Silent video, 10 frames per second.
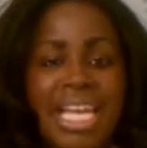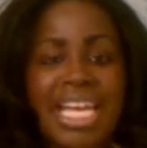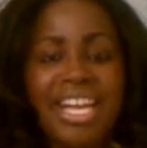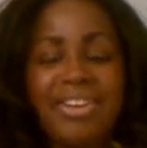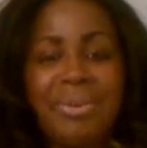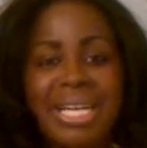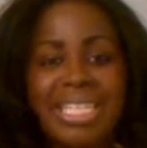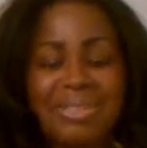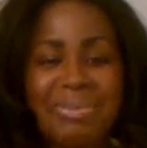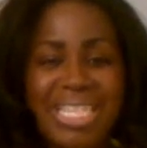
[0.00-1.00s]
Sherry
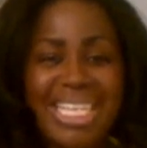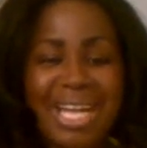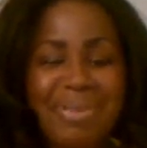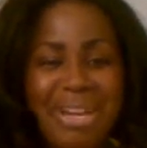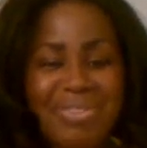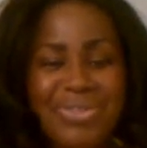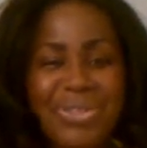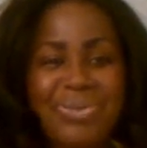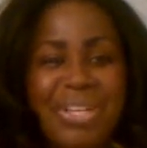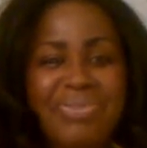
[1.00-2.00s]
Waddy is me, Dive White
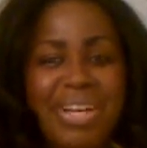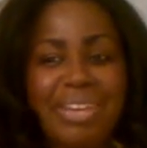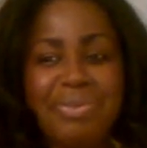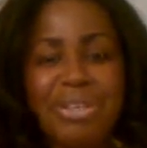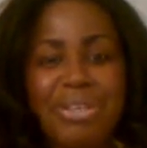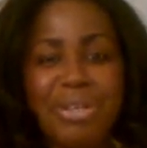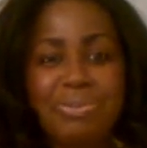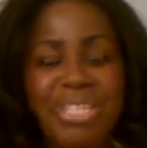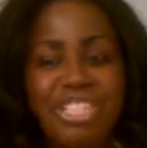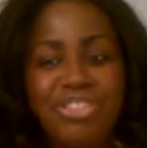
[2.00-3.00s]
425. I'm here to
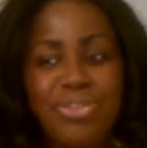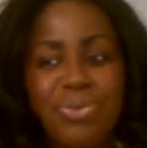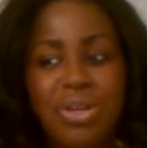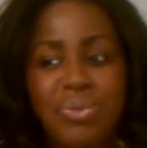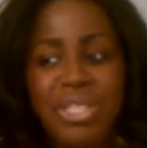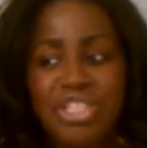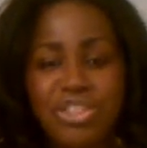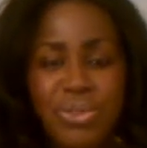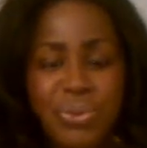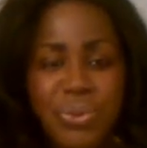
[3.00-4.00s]
update you on week
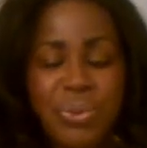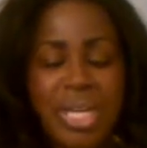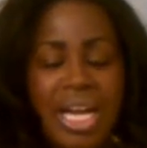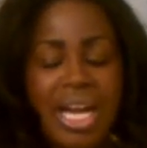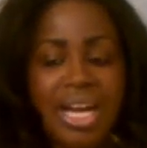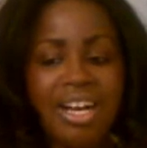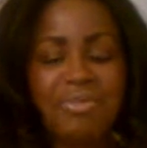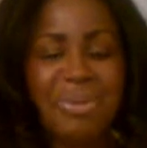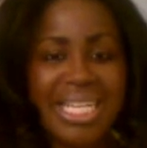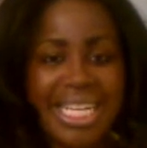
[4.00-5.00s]
2
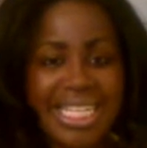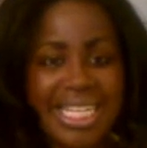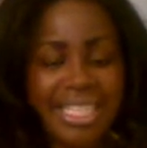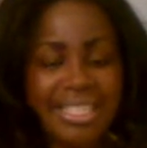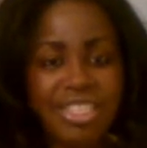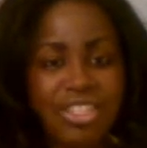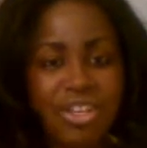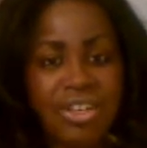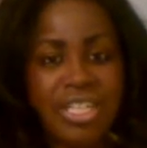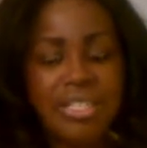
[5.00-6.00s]
of P90X. I
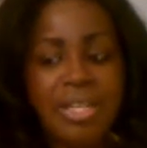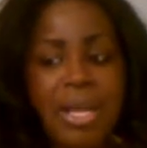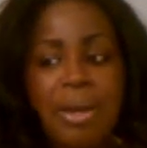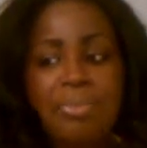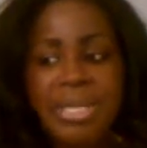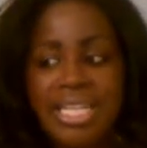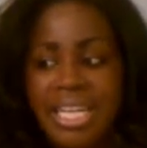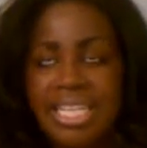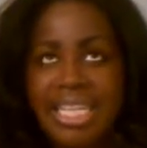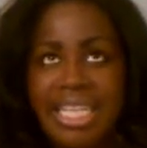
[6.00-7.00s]
started
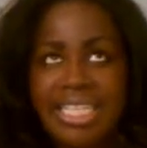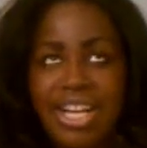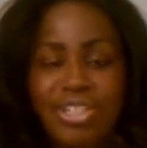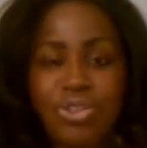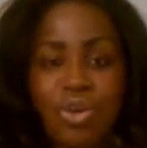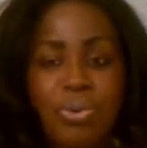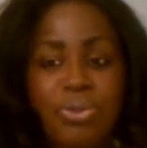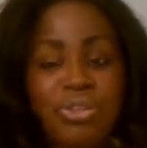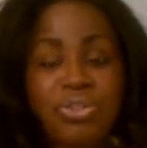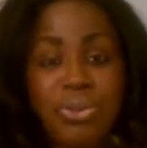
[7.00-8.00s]
P90X October
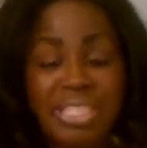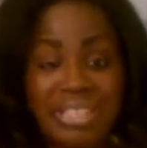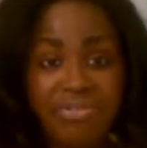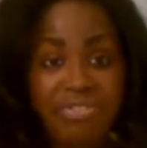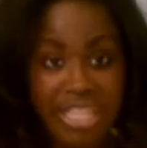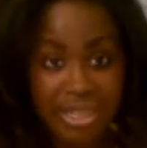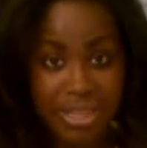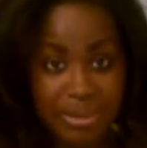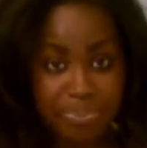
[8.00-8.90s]
the 25th.